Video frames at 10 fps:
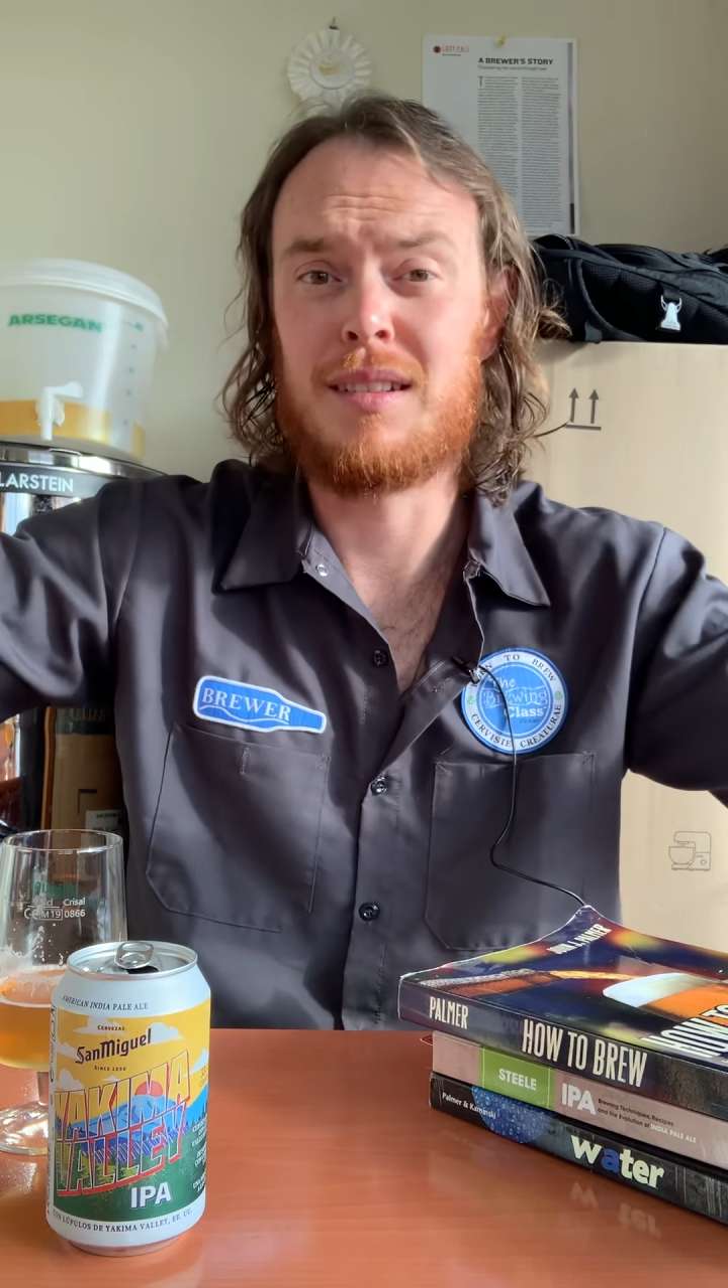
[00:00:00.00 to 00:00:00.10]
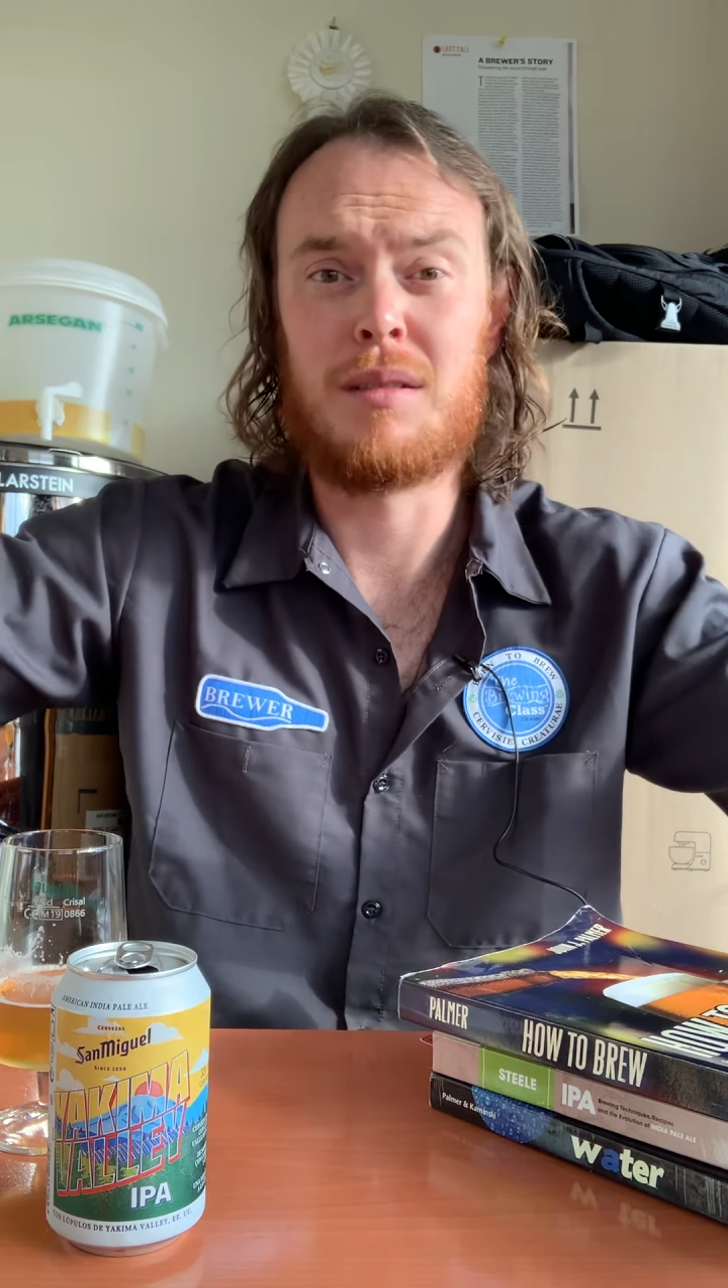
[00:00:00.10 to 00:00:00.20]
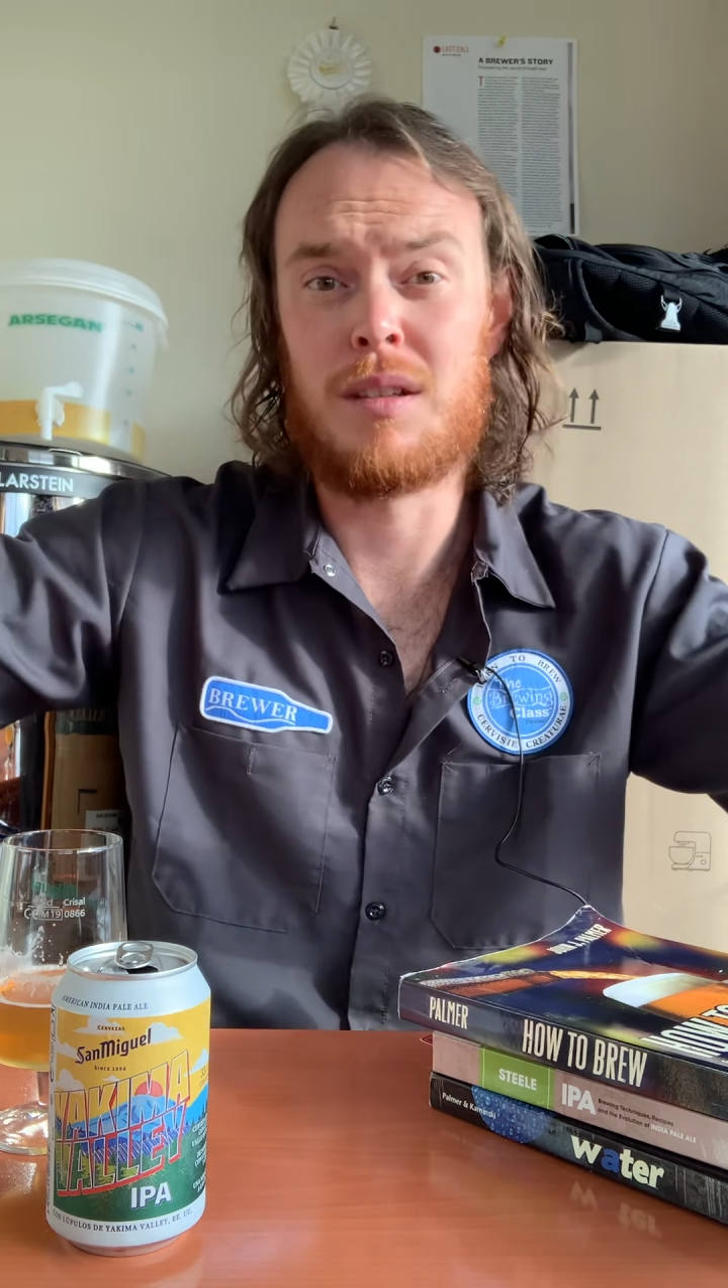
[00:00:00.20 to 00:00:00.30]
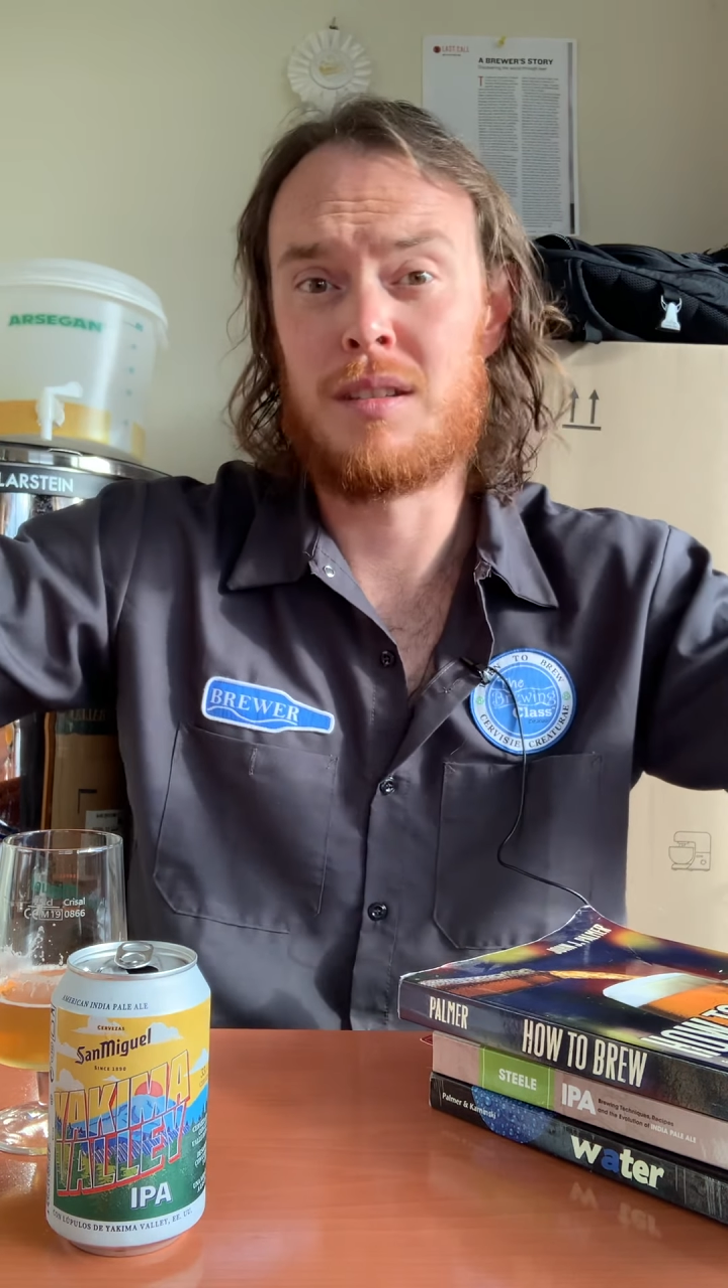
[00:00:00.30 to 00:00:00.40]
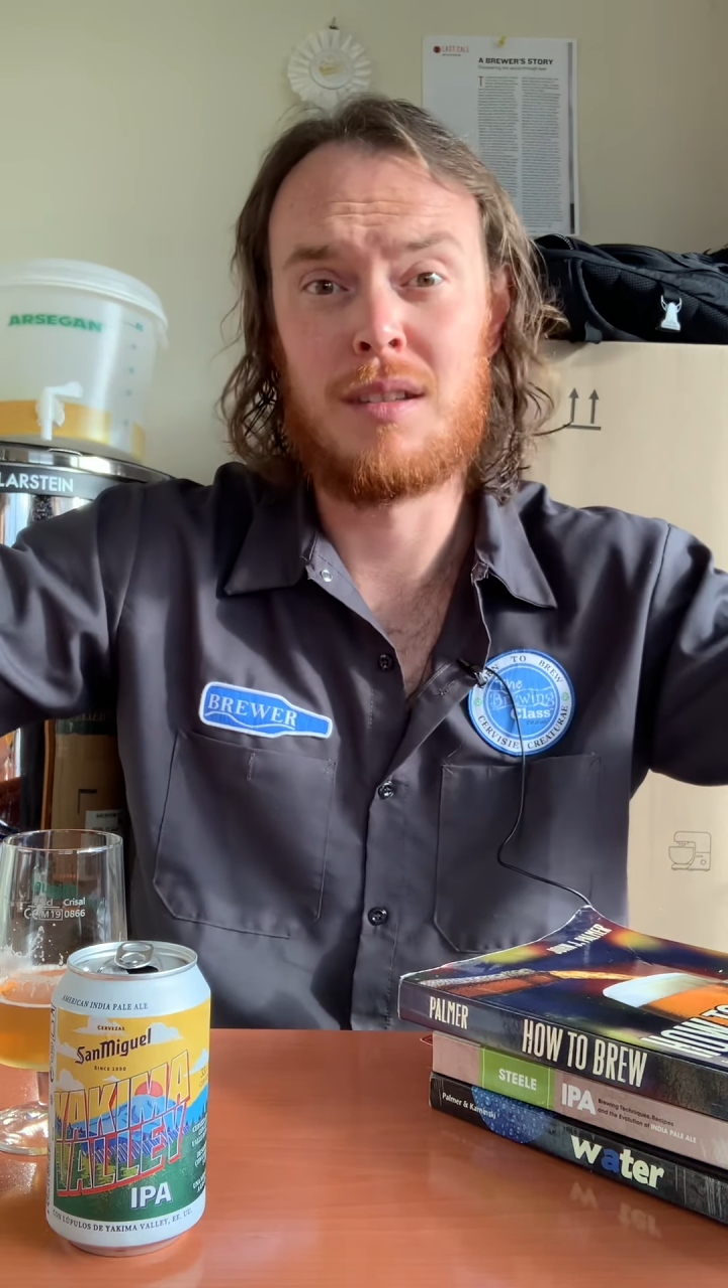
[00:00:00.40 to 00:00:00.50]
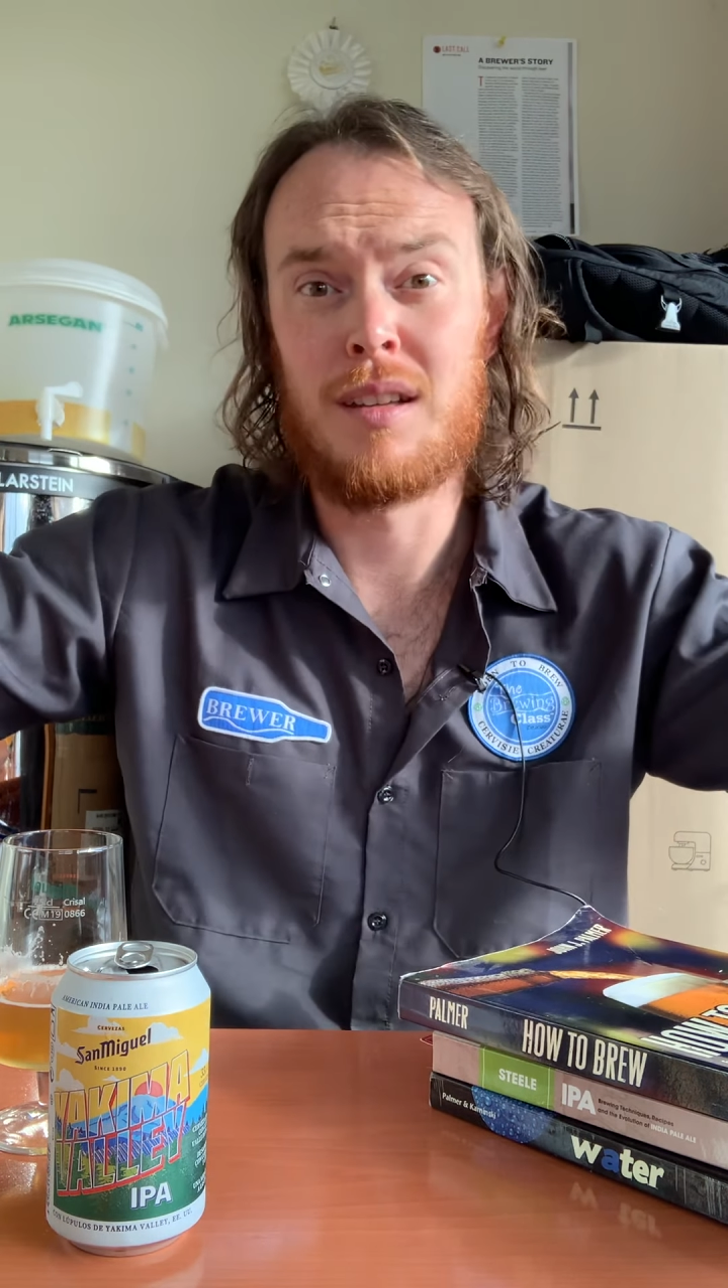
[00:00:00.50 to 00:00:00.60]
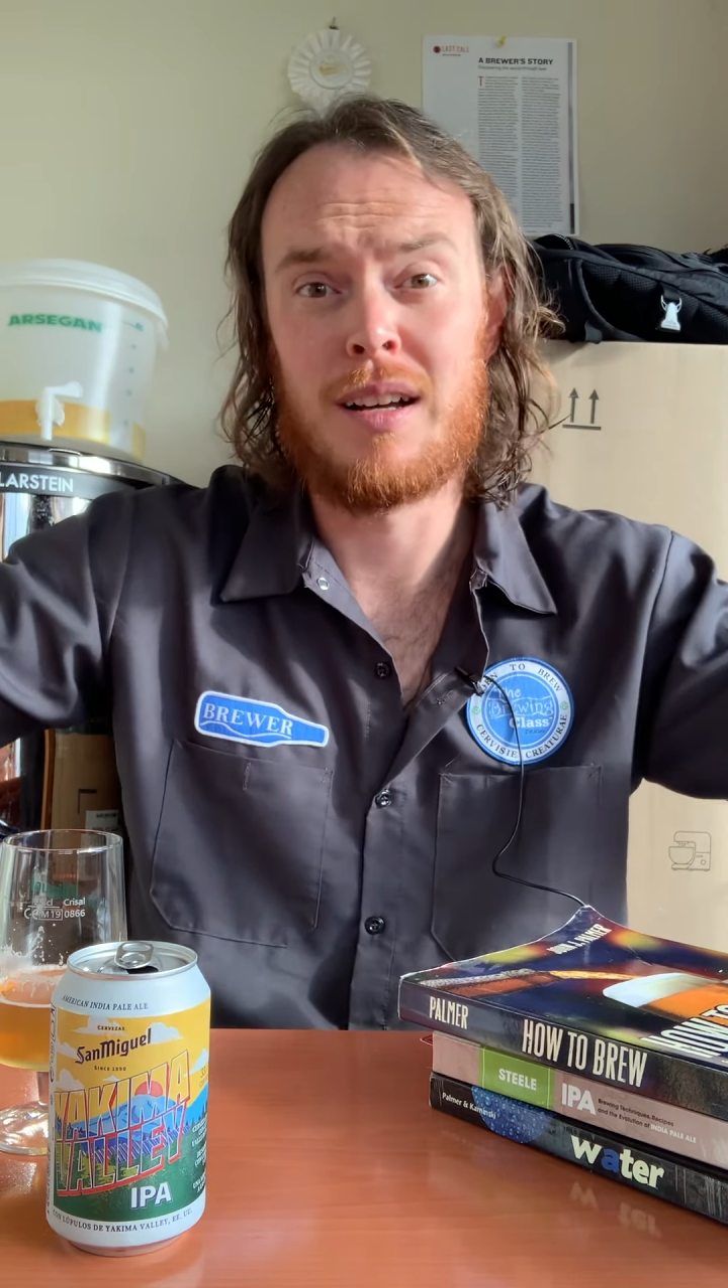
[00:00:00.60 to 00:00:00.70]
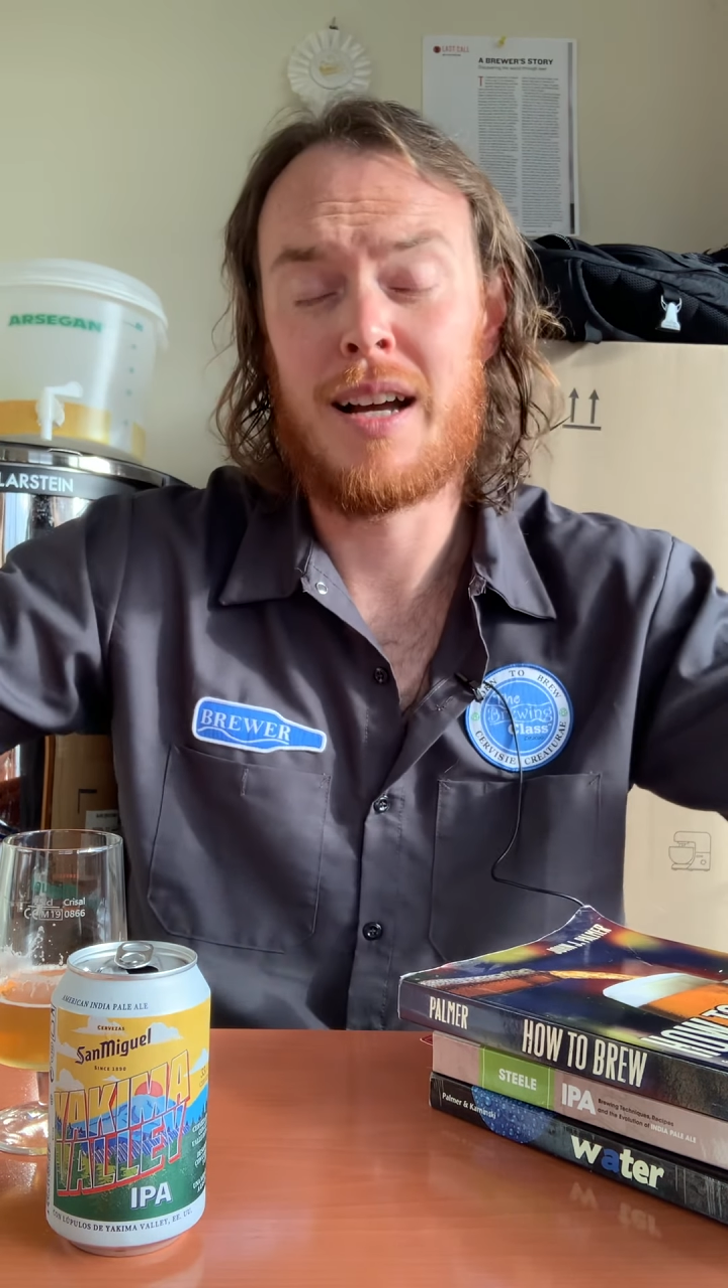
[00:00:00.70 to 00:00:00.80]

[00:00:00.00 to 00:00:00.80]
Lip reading: the